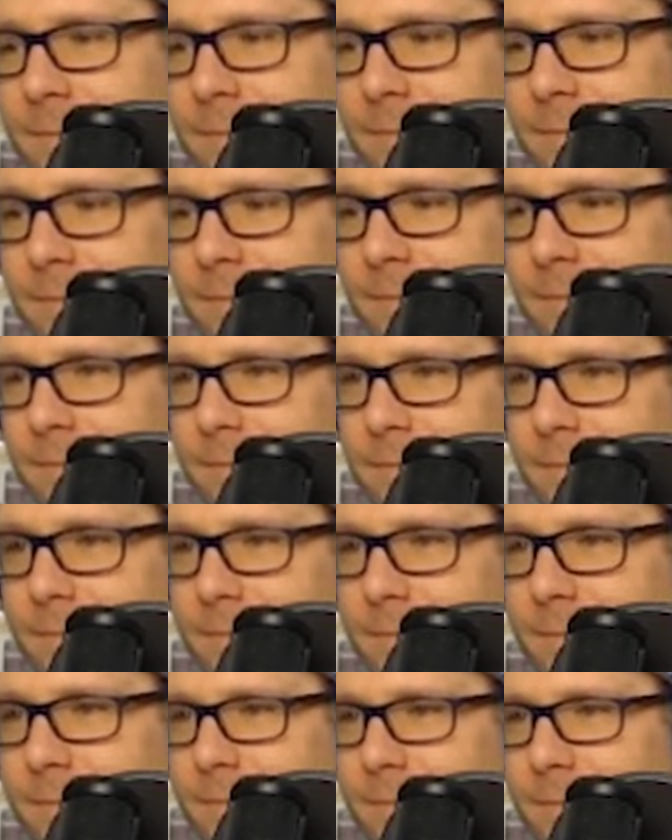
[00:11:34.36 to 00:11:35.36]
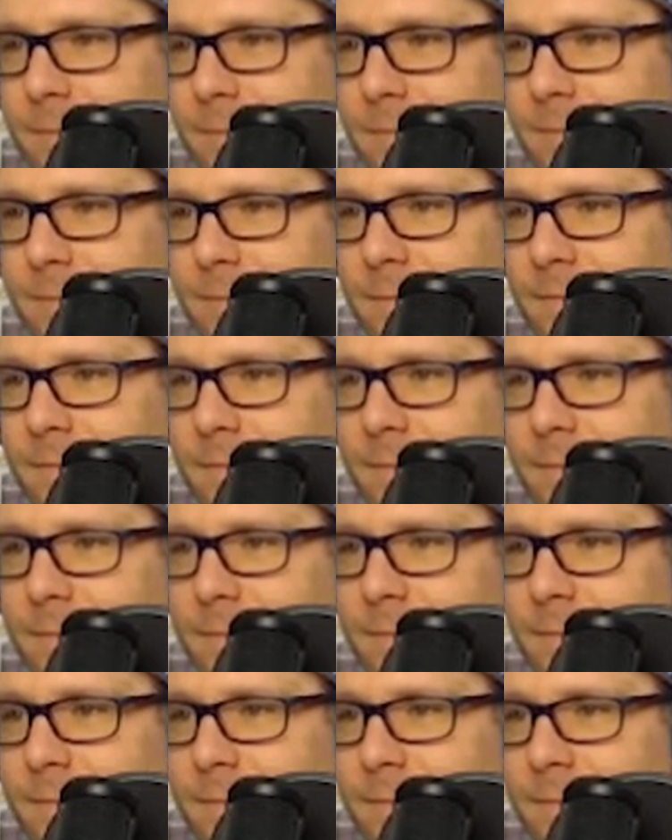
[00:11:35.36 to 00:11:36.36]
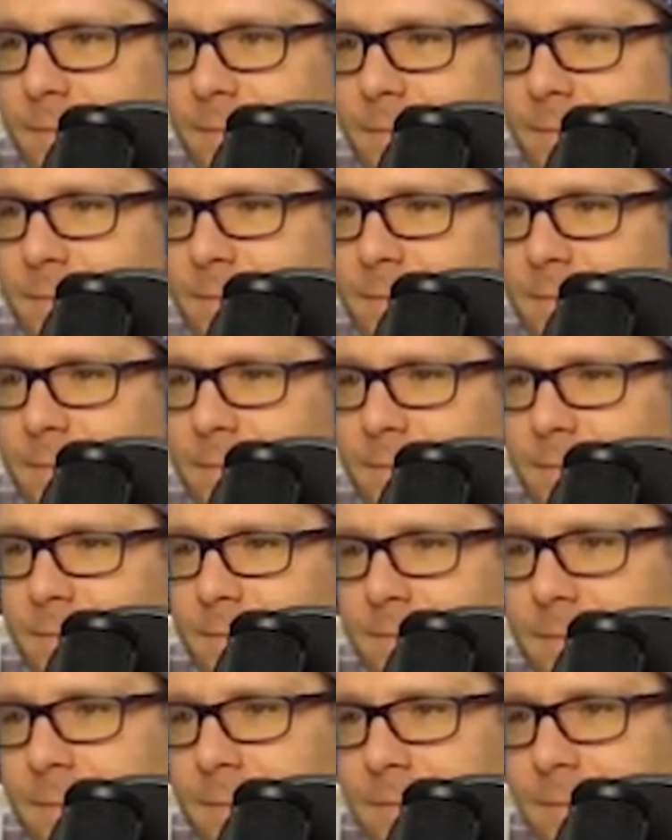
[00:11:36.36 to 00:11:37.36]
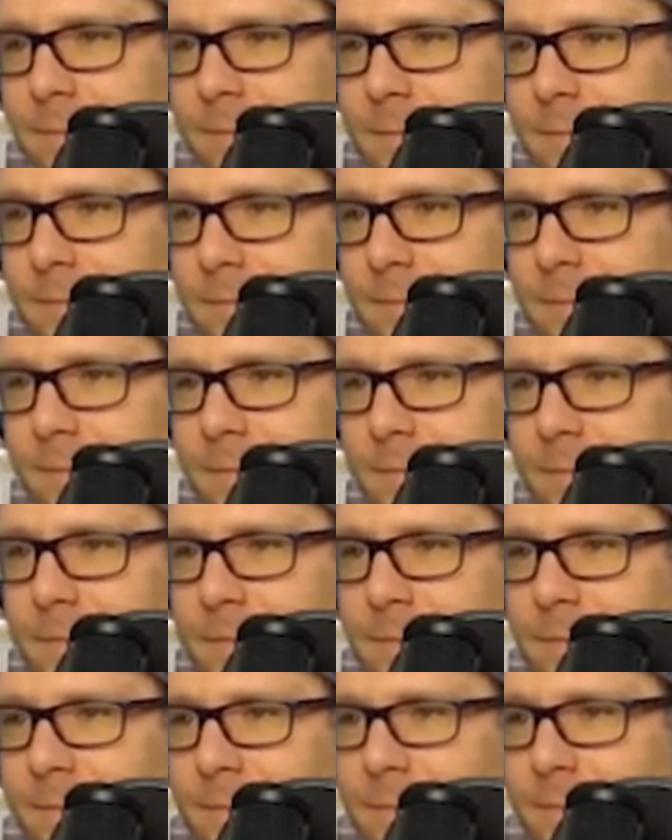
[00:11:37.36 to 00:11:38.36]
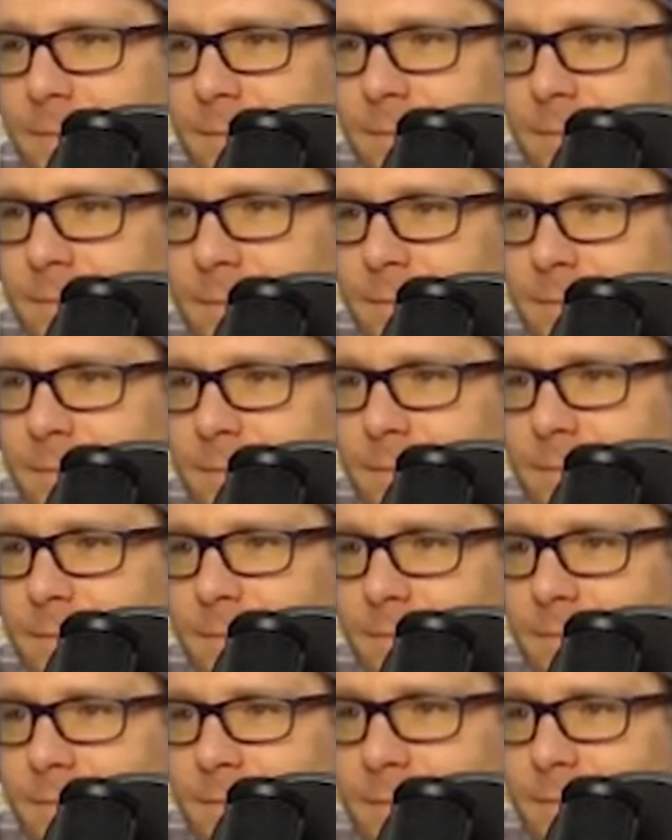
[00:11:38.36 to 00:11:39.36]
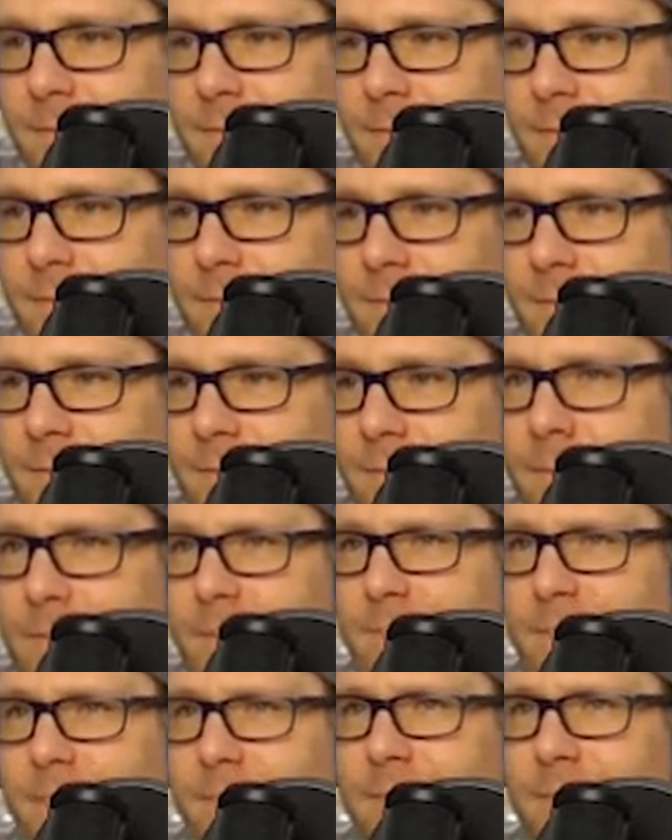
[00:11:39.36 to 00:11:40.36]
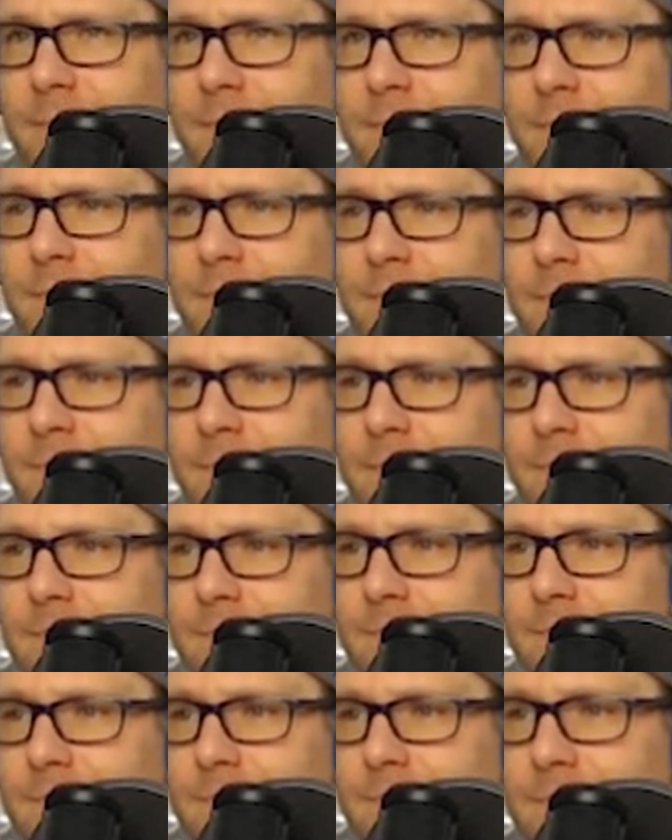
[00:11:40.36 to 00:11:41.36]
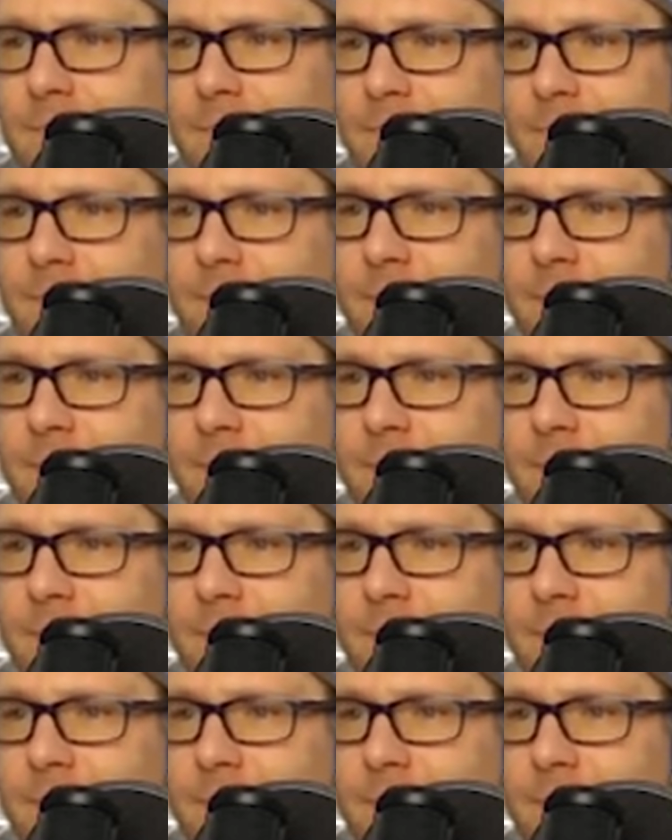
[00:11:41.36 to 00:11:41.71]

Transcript: This person isn't speaking.